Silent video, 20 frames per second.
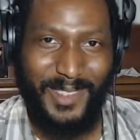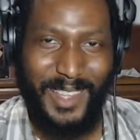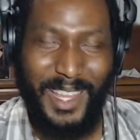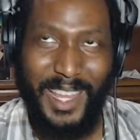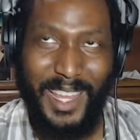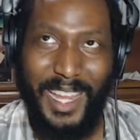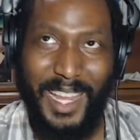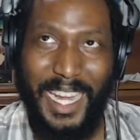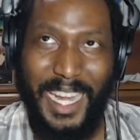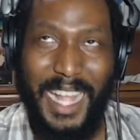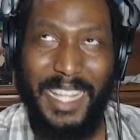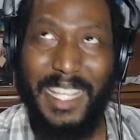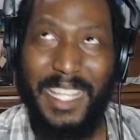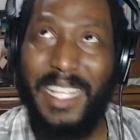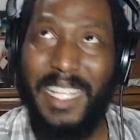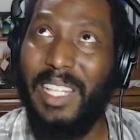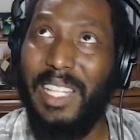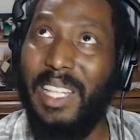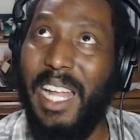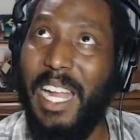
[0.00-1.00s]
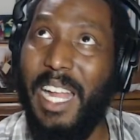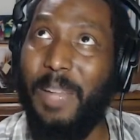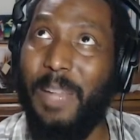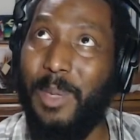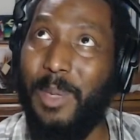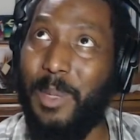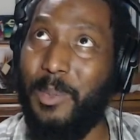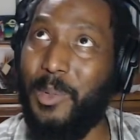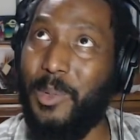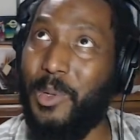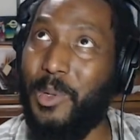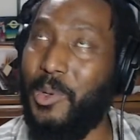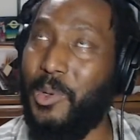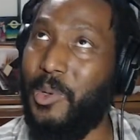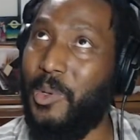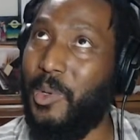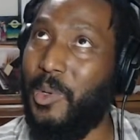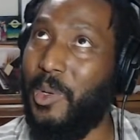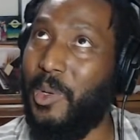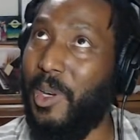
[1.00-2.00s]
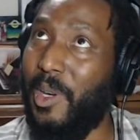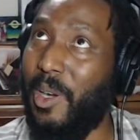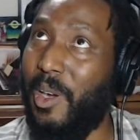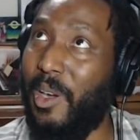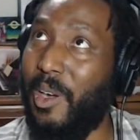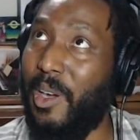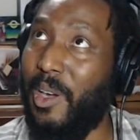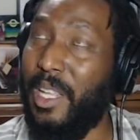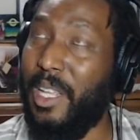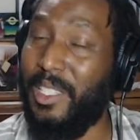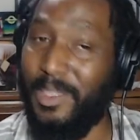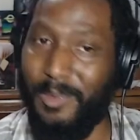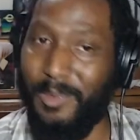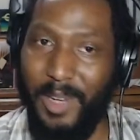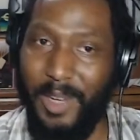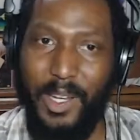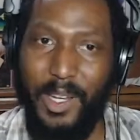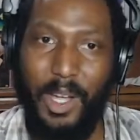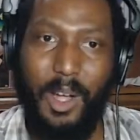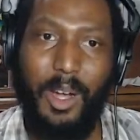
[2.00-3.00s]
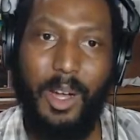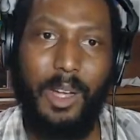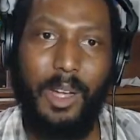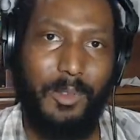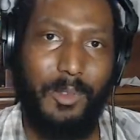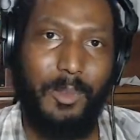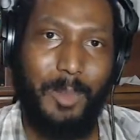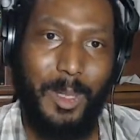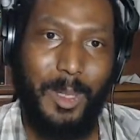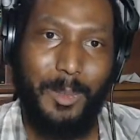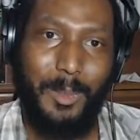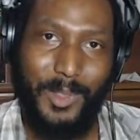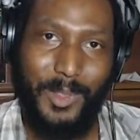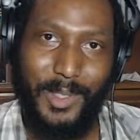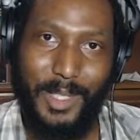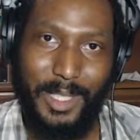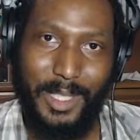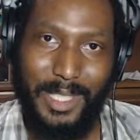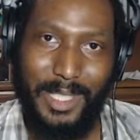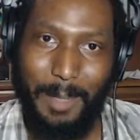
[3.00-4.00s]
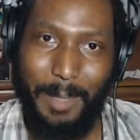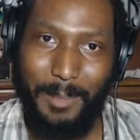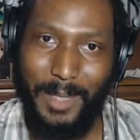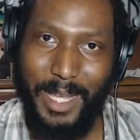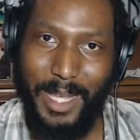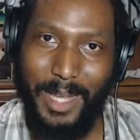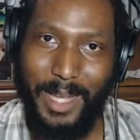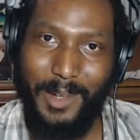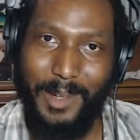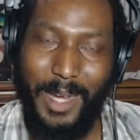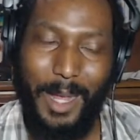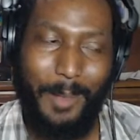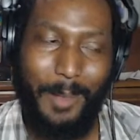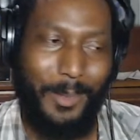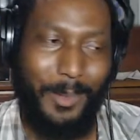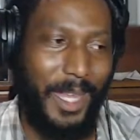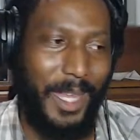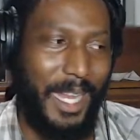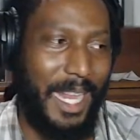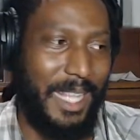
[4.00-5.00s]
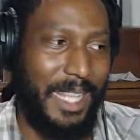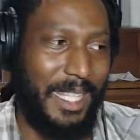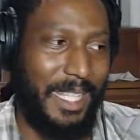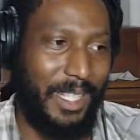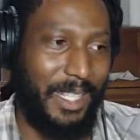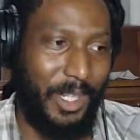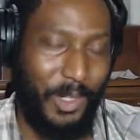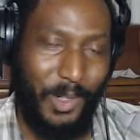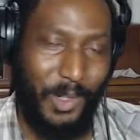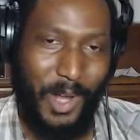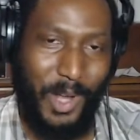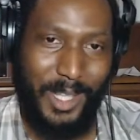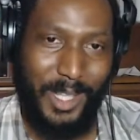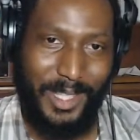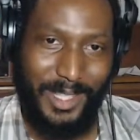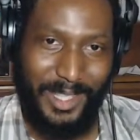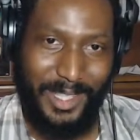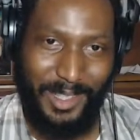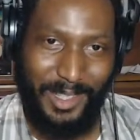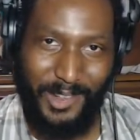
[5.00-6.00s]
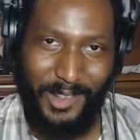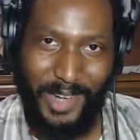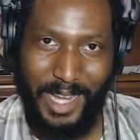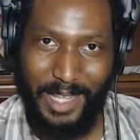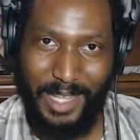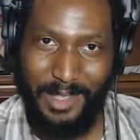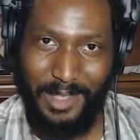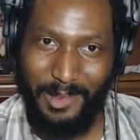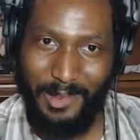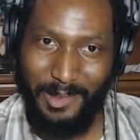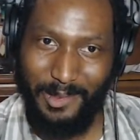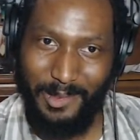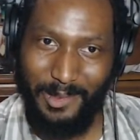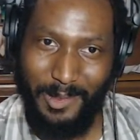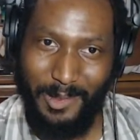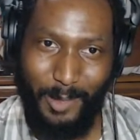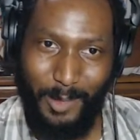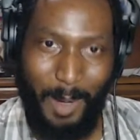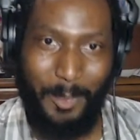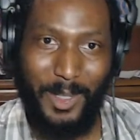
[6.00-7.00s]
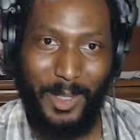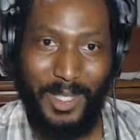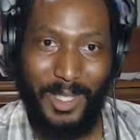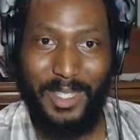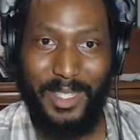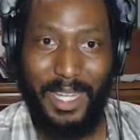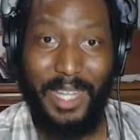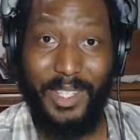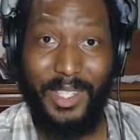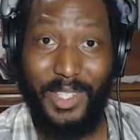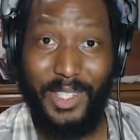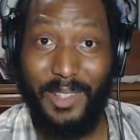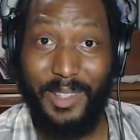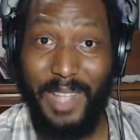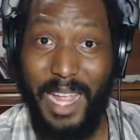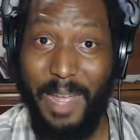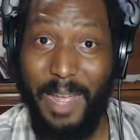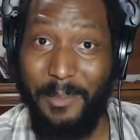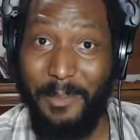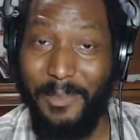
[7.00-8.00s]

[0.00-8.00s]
and I think a lot of people, it's very hard for people to accept that, right? And I think the cross is a great representation of that.